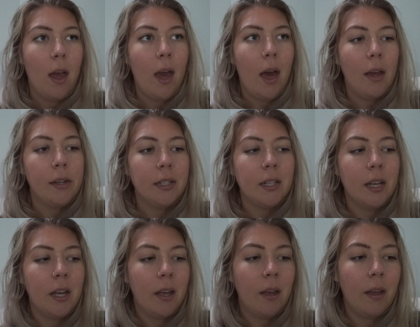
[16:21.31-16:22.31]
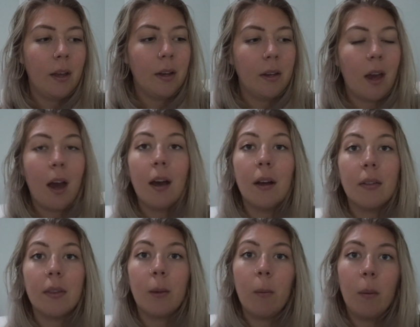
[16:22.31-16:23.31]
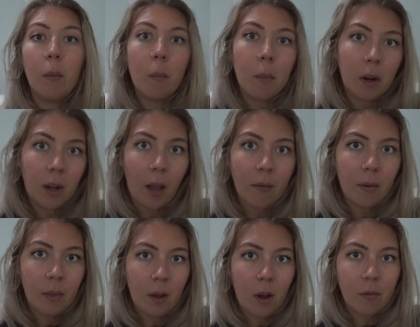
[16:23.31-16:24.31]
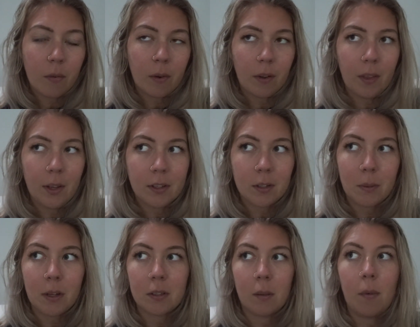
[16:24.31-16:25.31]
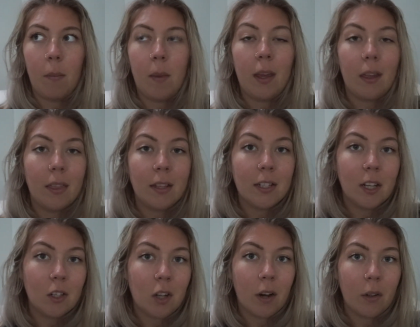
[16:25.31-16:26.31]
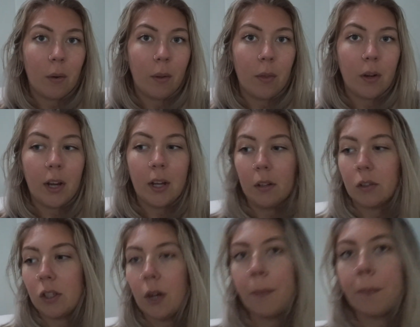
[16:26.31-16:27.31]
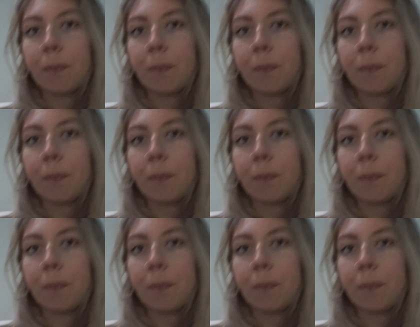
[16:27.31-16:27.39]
And yeah, then we will mark everything off of our list because I'll be making the TikTok throughout the night. So